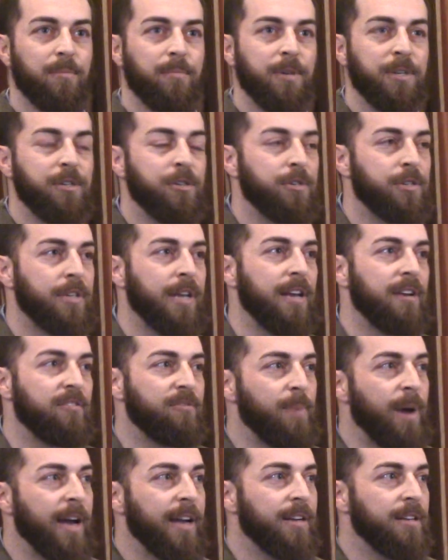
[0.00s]
But your state
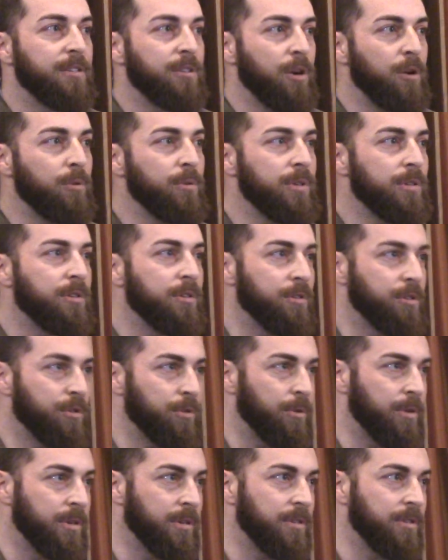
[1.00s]
of mind is always your
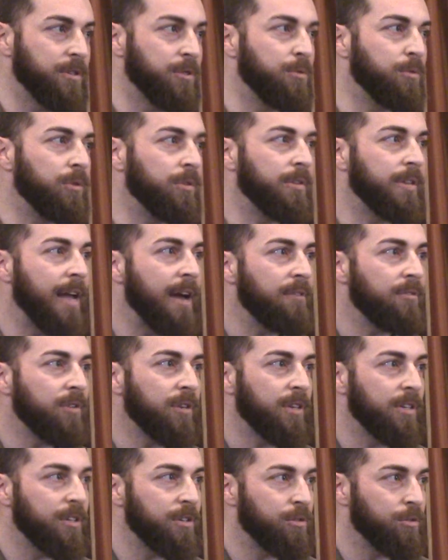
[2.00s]
choice. You will
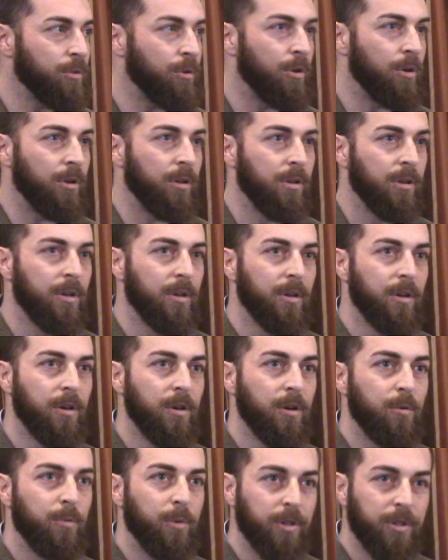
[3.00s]
never control
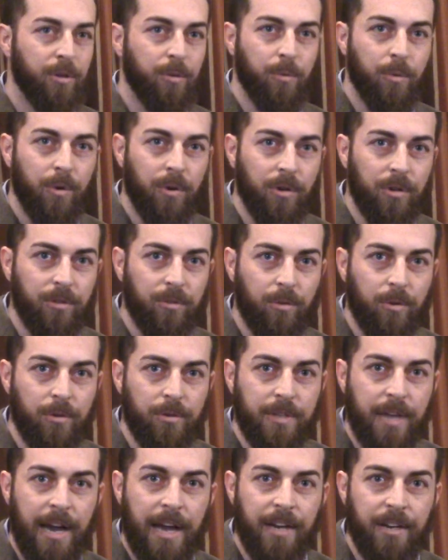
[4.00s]
what the world
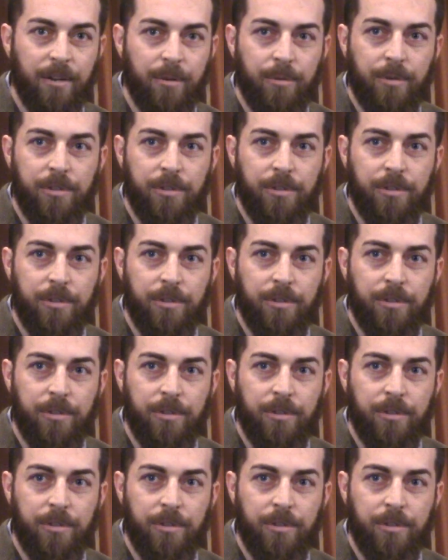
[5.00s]
throws at you.